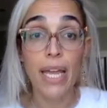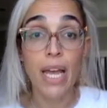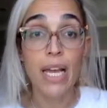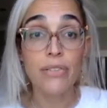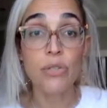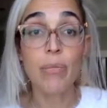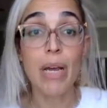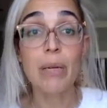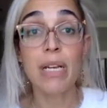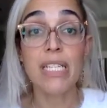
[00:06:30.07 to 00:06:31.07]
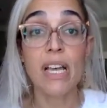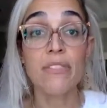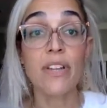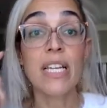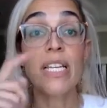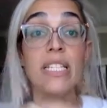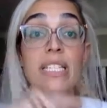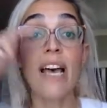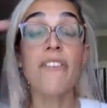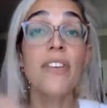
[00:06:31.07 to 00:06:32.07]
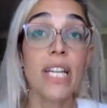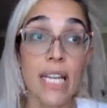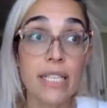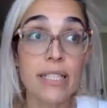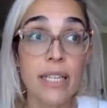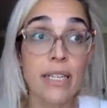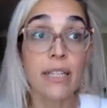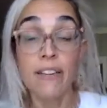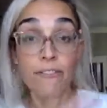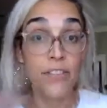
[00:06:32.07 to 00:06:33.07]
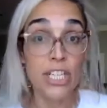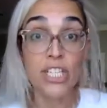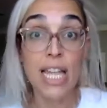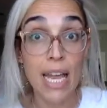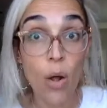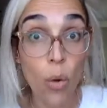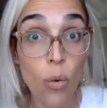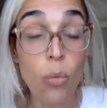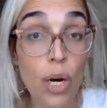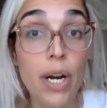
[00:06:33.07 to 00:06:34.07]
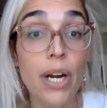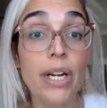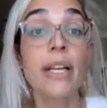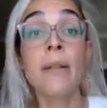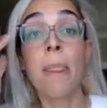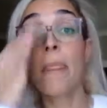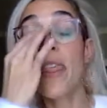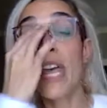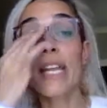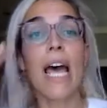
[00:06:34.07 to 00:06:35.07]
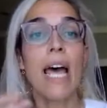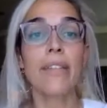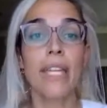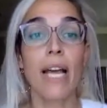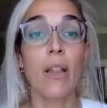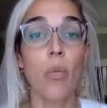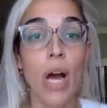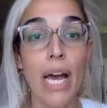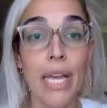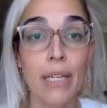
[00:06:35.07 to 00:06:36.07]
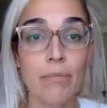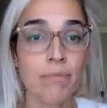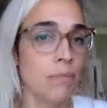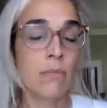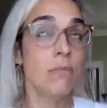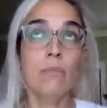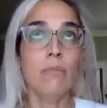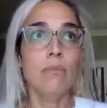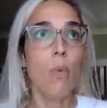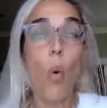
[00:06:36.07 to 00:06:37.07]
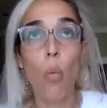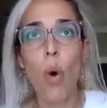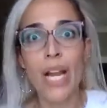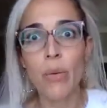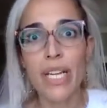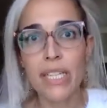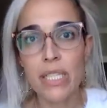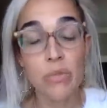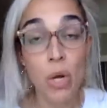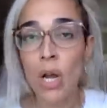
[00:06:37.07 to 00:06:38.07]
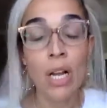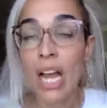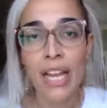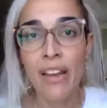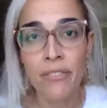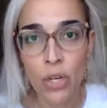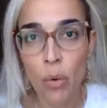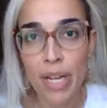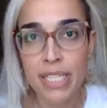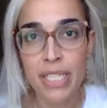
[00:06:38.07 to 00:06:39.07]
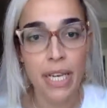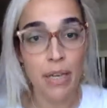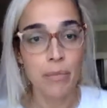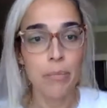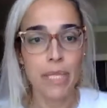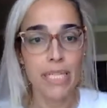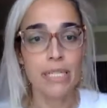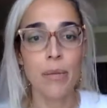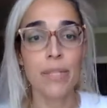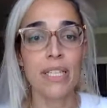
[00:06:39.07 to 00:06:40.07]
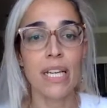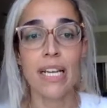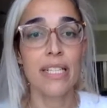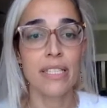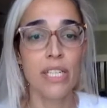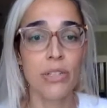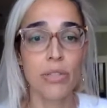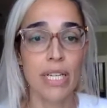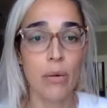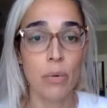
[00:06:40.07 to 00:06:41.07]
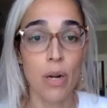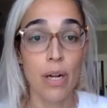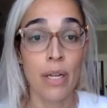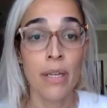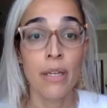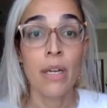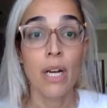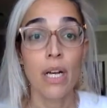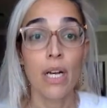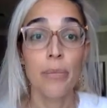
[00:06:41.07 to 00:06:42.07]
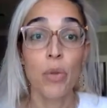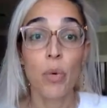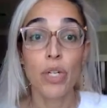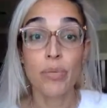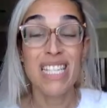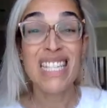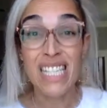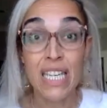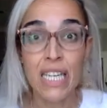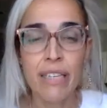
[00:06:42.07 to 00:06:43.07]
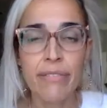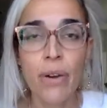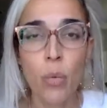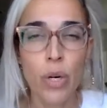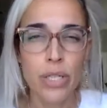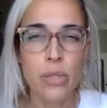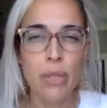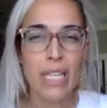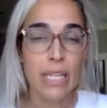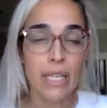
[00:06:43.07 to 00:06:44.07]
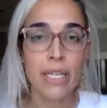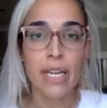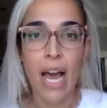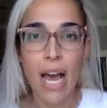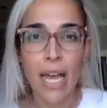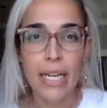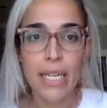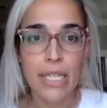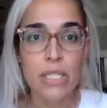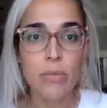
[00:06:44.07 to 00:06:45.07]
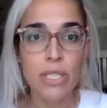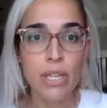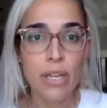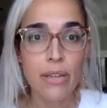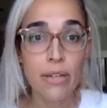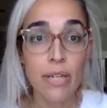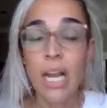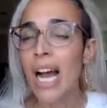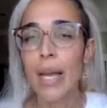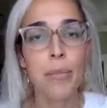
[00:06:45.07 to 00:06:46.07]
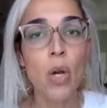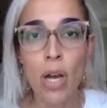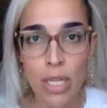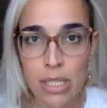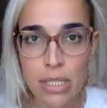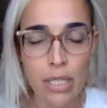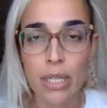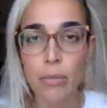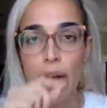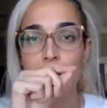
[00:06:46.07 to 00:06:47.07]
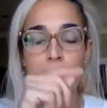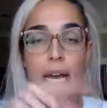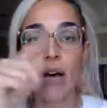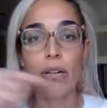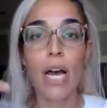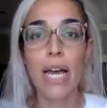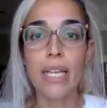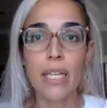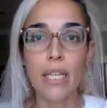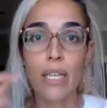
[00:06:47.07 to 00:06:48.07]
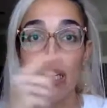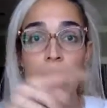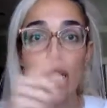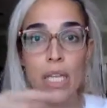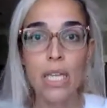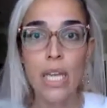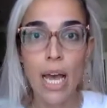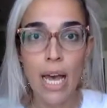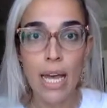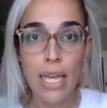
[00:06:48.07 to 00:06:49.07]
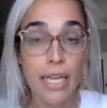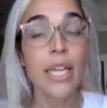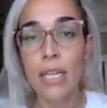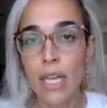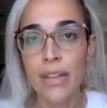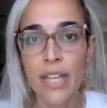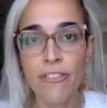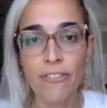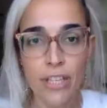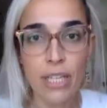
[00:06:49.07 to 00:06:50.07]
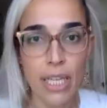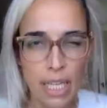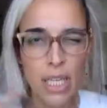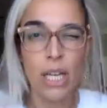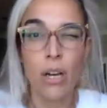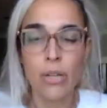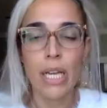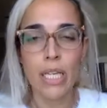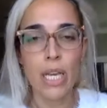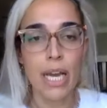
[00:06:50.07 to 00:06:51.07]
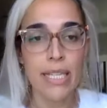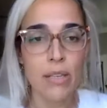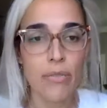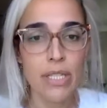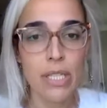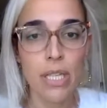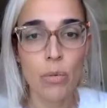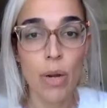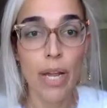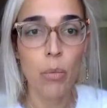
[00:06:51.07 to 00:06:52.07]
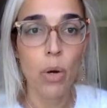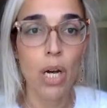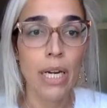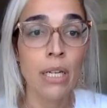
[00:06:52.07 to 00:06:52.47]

I have to remind myself, definite, finish that whole word, then add the L-Y. Why do I get this wrong? I have no idea, but it's something that I continue to get wrong. The word receive, words with E and I next to each other, I'm constantly writing out I-E, EI, and then feeling, that EI is obviously the right one.